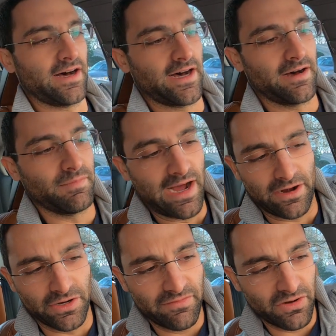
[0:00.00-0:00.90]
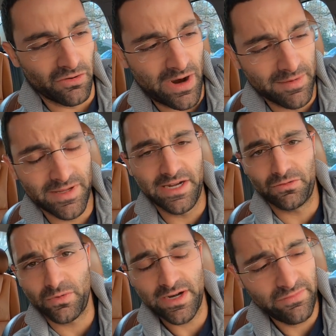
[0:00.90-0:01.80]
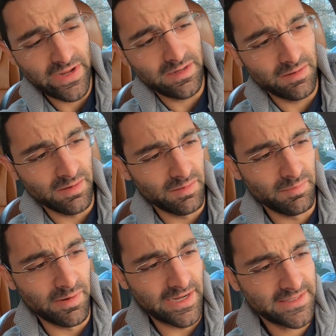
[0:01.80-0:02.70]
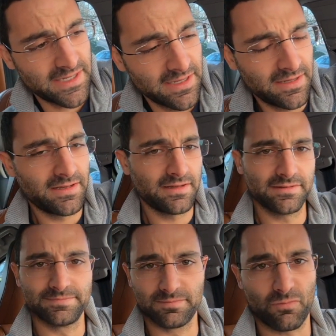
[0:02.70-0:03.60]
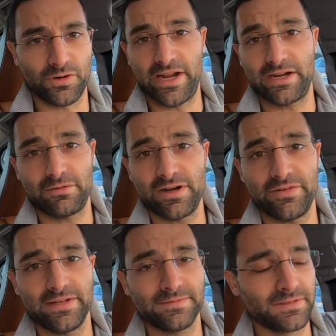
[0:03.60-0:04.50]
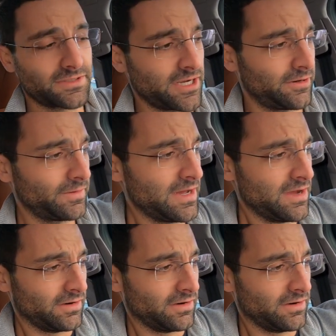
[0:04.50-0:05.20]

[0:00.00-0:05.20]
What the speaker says: I don't even know why I'm getting rid of it, but we're getting rid of it. So